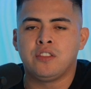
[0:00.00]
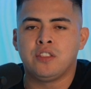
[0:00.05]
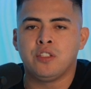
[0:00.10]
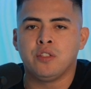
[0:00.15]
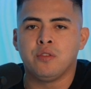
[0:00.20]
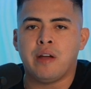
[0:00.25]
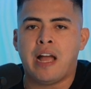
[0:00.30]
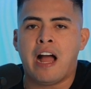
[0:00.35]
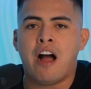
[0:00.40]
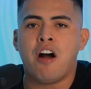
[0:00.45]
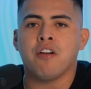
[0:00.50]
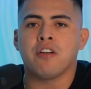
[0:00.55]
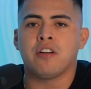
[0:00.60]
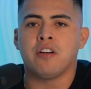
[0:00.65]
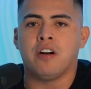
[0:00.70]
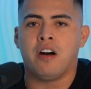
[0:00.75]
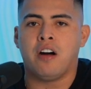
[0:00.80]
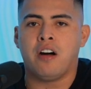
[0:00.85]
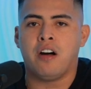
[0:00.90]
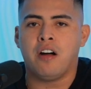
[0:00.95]
to
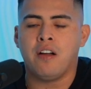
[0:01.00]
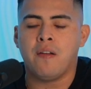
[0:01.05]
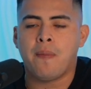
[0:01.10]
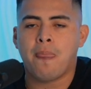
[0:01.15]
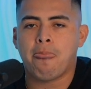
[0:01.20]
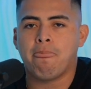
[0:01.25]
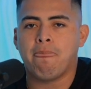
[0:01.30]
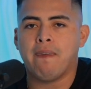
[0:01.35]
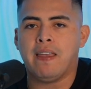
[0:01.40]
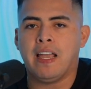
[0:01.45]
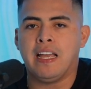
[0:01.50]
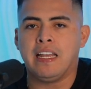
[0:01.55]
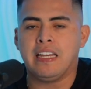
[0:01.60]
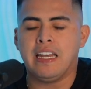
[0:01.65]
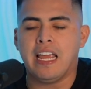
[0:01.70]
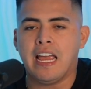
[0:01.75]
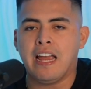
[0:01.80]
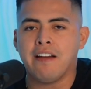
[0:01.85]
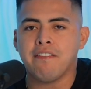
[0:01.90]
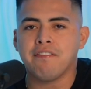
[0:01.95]
alcohol, and
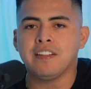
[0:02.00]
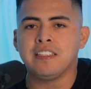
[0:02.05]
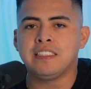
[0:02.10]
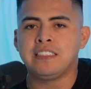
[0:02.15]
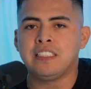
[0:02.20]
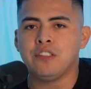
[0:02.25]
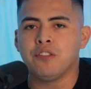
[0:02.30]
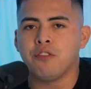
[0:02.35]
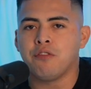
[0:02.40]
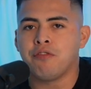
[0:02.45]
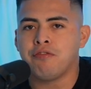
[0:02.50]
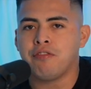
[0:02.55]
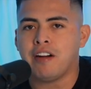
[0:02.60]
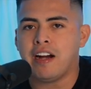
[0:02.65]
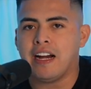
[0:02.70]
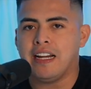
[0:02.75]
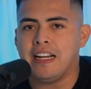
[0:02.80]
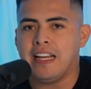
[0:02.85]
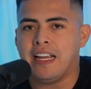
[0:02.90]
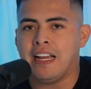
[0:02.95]
every single
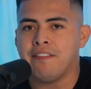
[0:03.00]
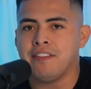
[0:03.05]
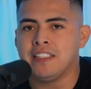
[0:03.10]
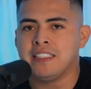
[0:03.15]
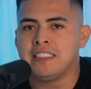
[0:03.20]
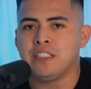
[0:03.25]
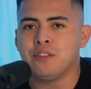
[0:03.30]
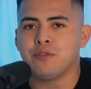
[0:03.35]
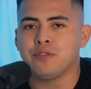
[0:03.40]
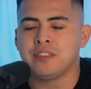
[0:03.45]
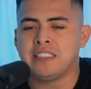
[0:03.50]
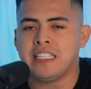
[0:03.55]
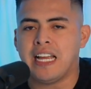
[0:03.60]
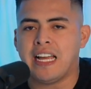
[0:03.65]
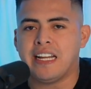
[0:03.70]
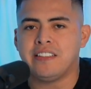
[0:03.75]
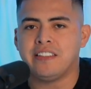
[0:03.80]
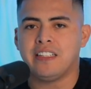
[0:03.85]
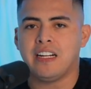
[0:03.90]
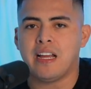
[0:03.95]
Friday, every single
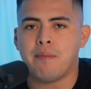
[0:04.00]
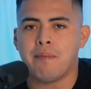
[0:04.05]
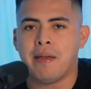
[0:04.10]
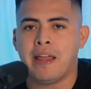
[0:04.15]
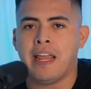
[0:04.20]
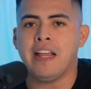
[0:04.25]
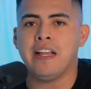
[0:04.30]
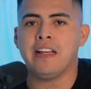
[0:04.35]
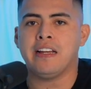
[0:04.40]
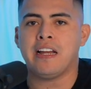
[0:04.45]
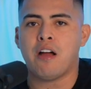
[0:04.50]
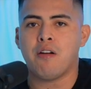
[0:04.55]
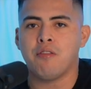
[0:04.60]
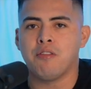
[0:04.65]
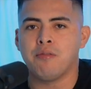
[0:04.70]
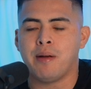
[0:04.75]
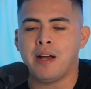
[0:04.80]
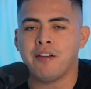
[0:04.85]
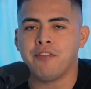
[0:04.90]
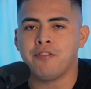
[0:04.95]
Saturday, I'm hanging out
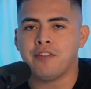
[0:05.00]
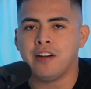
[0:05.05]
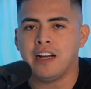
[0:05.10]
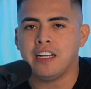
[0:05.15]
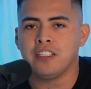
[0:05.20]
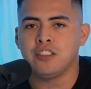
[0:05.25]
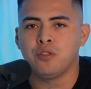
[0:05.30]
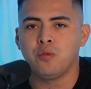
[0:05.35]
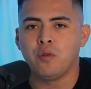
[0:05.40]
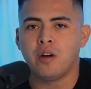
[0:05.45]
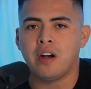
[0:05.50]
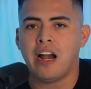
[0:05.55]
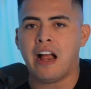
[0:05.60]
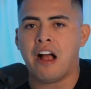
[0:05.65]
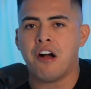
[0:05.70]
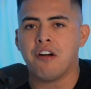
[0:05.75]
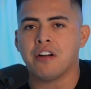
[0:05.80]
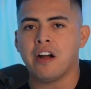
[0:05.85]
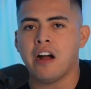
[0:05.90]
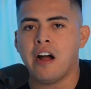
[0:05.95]
with my friends who are
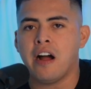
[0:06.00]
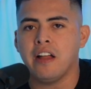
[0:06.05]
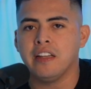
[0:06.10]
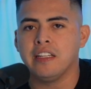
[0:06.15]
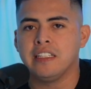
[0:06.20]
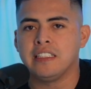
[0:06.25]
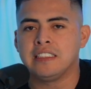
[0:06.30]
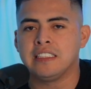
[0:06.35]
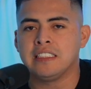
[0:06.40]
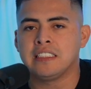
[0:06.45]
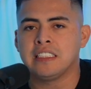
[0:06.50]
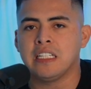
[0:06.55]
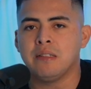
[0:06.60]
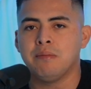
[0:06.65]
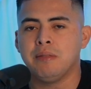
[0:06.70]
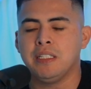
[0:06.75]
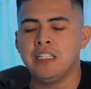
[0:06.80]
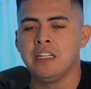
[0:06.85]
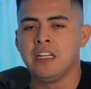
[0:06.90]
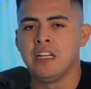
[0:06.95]
alcoholics. It's going to
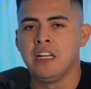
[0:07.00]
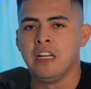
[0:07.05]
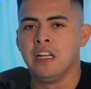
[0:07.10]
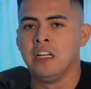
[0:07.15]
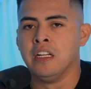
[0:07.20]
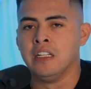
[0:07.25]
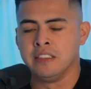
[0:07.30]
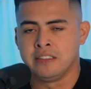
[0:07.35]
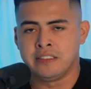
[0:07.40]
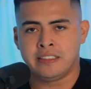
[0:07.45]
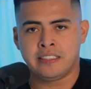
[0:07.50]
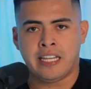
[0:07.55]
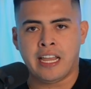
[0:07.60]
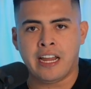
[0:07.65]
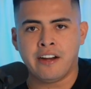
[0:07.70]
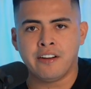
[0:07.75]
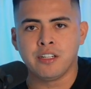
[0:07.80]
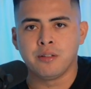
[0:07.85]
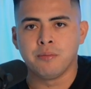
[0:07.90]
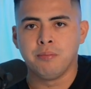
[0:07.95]
be
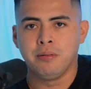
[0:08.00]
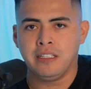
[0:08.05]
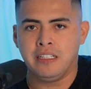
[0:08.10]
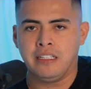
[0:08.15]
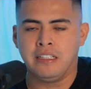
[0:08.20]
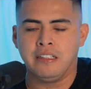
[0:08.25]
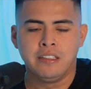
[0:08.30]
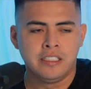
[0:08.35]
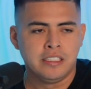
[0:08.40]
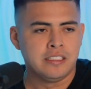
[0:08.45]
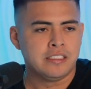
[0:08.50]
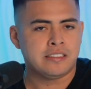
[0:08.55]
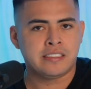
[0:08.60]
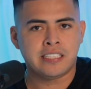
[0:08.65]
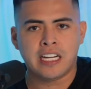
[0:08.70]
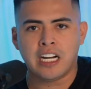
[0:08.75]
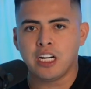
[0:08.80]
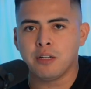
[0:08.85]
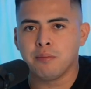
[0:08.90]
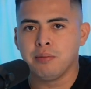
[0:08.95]
terribly,
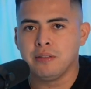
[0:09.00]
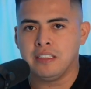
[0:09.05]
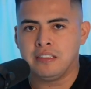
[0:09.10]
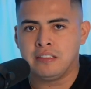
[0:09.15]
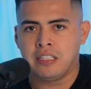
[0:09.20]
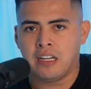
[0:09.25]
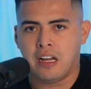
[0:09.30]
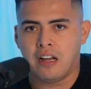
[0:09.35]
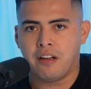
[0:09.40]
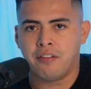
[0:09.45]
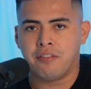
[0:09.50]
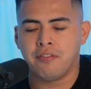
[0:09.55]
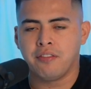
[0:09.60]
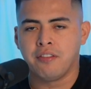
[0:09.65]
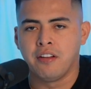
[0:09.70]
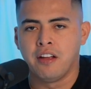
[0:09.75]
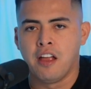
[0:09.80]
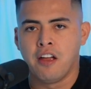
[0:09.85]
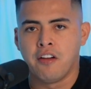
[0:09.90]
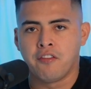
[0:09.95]
terribly tough
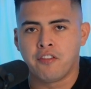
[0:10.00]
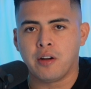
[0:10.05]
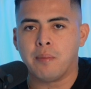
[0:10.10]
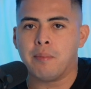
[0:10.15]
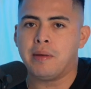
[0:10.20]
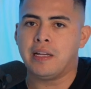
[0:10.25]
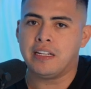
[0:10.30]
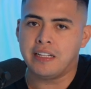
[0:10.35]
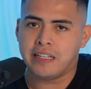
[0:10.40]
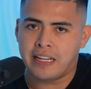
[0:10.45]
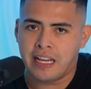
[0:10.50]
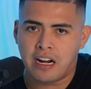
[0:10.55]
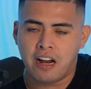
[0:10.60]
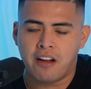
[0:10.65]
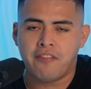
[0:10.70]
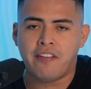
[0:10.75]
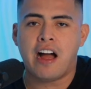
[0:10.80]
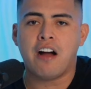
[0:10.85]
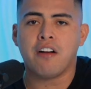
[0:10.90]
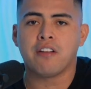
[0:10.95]
for me to get
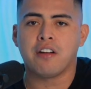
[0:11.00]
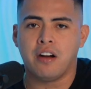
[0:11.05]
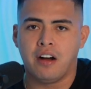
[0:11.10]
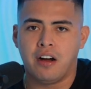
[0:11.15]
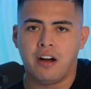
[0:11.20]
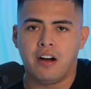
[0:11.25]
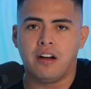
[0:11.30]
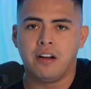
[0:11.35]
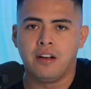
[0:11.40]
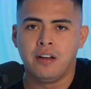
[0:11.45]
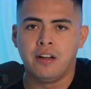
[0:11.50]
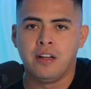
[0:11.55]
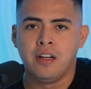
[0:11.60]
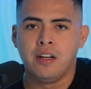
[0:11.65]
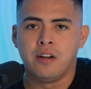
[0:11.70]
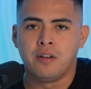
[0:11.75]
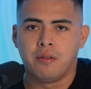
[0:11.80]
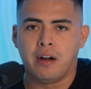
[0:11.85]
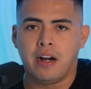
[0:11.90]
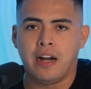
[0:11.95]
off alcohol,
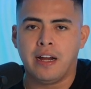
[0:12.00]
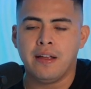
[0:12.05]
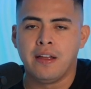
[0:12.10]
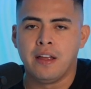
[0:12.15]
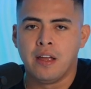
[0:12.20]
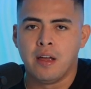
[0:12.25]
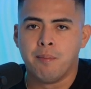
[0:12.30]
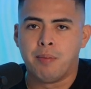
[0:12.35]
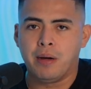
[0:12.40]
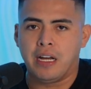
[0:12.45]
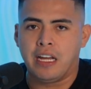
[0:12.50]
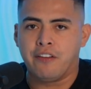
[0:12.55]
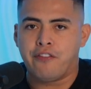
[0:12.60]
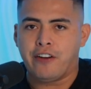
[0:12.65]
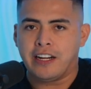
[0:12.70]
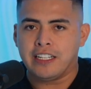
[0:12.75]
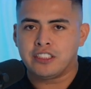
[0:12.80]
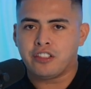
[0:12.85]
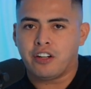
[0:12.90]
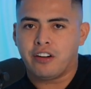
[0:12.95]
right? But if
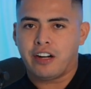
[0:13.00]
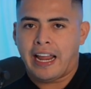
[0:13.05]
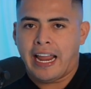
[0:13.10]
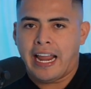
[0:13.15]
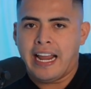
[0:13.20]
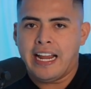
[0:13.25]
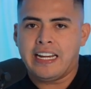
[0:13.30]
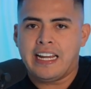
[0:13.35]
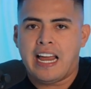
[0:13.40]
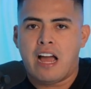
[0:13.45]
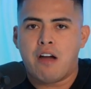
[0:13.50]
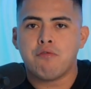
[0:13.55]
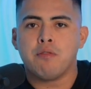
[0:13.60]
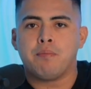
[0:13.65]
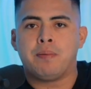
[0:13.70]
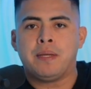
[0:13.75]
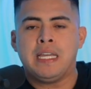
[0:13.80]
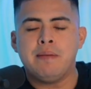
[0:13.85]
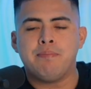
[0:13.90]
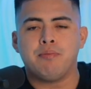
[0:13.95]
I start hanging out with
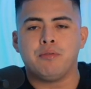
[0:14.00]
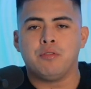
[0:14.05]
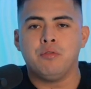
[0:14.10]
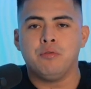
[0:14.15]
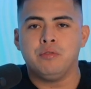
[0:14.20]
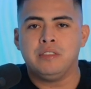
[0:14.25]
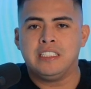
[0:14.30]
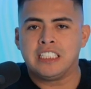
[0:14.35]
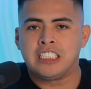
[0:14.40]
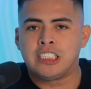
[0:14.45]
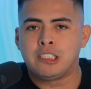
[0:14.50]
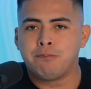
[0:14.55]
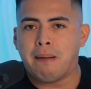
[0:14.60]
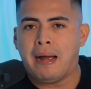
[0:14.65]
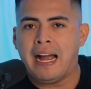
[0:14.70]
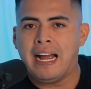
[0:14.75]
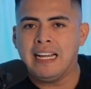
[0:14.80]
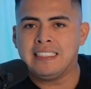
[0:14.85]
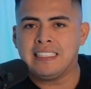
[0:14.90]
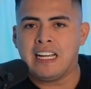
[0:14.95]
people who
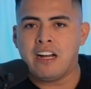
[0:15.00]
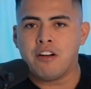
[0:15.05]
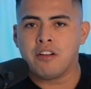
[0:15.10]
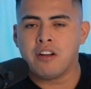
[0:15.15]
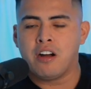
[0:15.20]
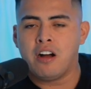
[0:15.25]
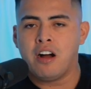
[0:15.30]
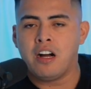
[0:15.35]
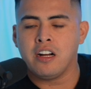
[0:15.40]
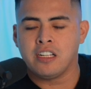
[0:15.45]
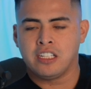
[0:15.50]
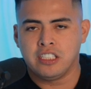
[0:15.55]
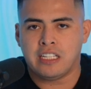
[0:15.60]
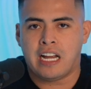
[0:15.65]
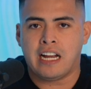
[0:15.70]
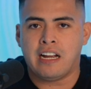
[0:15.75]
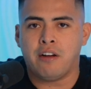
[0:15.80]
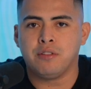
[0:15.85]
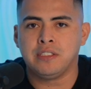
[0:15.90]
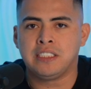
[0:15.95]
despise alcohol, because
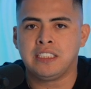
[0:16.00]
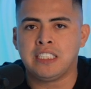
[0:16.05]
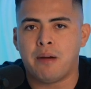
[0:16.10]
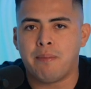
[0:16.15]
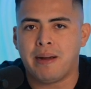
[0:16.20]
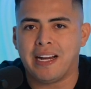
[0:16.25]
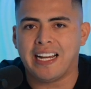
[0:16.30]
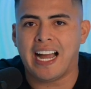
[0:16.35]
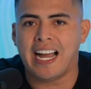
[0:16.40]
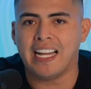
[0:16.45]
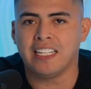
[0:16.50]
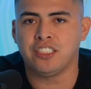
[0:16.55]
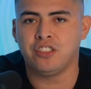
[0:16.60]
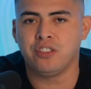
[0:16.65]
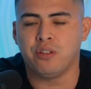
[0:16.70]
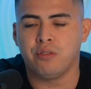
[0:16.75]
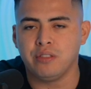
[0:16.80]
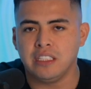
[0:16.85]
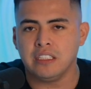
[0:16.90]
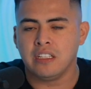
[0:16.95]
I always tell my guys, you
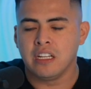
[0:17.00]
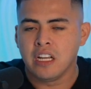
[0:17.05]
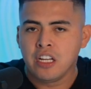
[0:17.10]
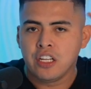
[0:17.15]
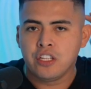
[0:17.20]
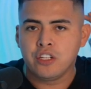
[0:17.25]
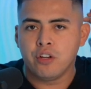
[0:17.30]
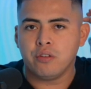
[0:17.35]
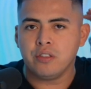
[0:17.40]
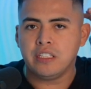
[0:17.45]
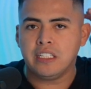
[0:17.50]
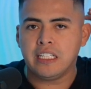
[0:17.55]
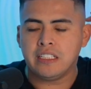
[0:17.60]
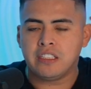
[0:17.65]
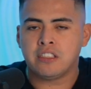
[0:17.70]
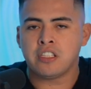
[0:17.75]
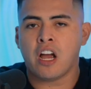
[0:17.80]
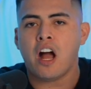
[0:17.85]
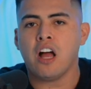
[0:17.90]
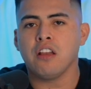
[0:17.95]
only
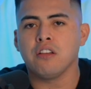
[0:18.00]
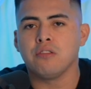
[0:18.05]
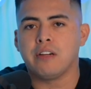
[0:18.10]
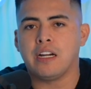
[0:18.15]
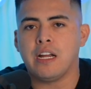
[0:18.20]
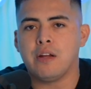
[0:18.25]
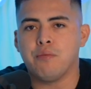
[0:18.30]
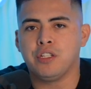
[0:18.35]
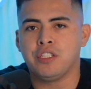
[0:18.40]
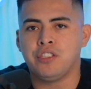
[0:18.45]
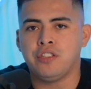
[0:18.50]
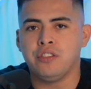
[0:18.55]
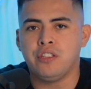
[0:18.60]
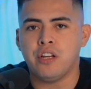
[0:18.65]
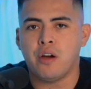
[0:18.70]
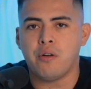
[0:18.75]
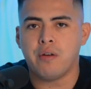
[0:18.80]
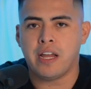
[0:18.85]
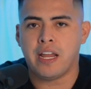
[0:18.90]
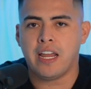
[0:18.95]
tolerate what you
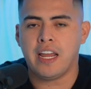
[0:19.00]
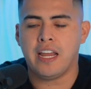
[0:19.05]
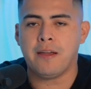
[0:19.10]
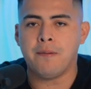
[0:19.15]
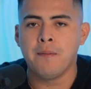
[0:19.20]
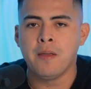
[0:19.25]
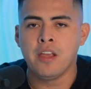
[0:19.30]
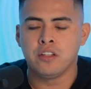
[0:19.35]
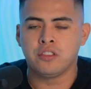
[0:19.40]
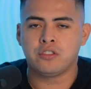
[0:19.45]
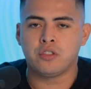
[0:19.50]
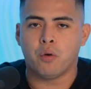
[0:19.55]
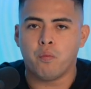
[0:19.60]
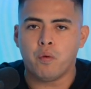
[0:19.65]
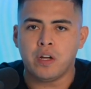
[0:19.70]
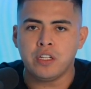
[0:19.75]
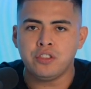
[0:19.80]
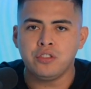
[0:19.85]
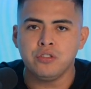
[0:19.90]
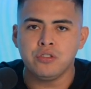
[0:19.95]
don't hate. So
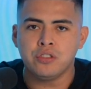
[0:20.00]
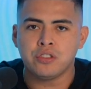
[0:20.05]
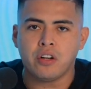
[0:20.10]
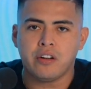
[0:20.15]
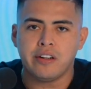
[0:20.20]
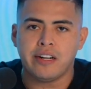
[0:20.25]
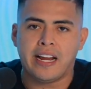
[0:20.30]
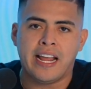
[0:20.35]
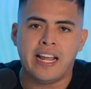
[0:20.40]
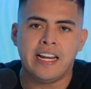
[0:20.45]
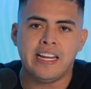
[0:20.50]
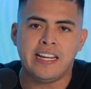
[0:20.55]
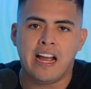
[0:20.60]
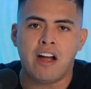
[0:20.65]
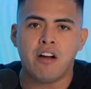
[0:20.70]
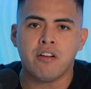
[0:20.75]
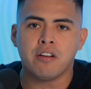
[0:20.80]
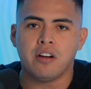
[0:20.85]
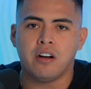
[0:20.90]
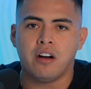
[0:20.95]
once you start hating
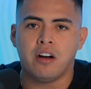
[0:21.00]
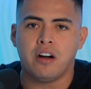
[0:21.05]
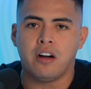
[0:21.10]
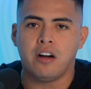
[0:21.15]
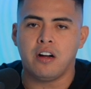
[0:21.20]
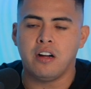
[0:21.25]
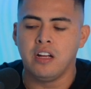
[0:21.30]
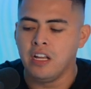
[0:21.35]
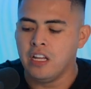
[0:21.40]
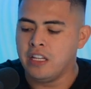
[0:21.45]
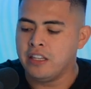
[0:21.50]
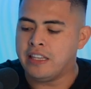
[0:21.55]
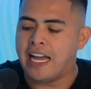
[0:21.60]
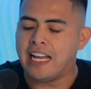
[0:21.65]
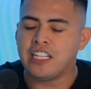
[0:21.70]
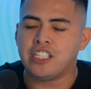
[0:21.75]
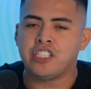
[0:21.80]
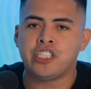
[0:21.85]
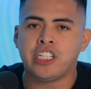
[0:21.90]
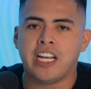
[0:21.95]
alcohol,
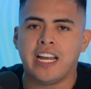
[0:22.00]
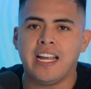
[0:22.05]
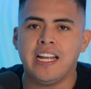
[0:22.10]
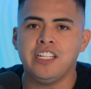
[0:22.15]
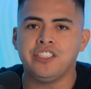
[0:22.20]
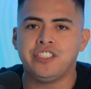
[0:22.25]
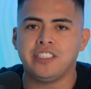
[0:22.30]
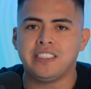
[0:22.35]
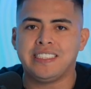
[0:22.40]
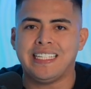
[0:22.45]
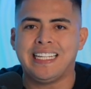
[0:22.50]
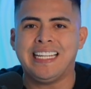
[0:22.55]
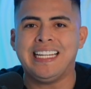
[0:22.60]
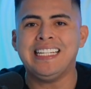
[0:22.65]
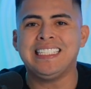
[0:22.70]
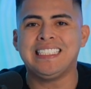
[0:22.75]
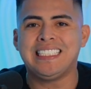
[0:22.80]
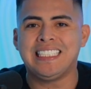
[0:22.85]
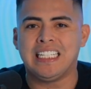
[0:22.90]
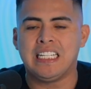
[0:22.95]
that change is
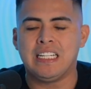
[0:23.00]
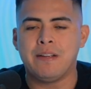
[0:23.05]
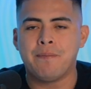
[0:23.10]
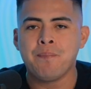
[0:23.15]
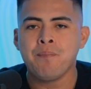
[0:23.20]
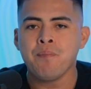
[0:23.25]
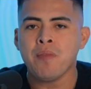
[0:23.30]
easy.